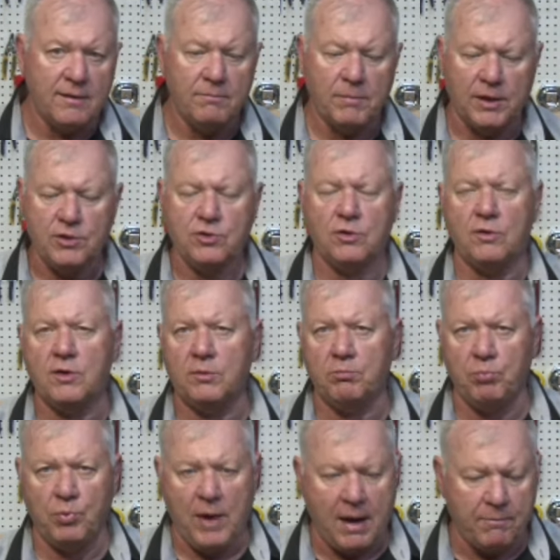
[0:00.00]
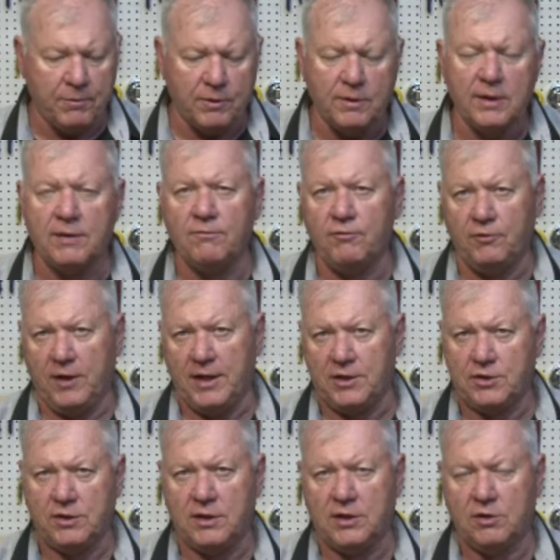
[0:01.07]
Make sure the proper
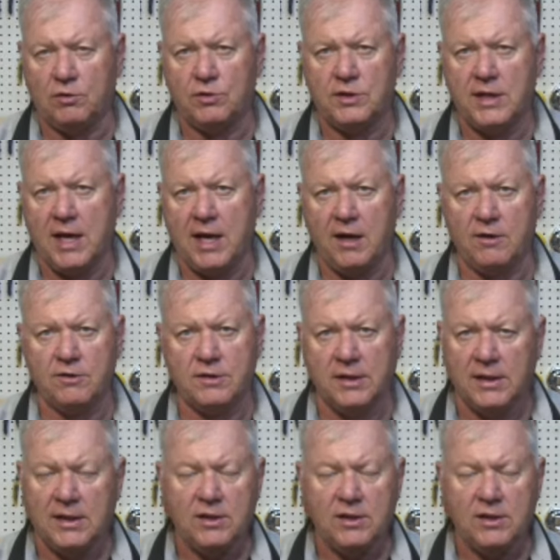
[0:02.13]
inflation in those tires.